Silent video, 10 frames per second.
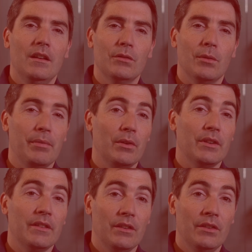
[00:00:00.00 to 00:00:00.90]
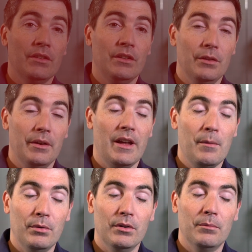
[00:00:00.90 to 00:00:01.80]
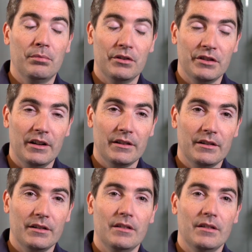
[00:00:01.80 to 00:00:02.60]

So in building the London Luton Airport project,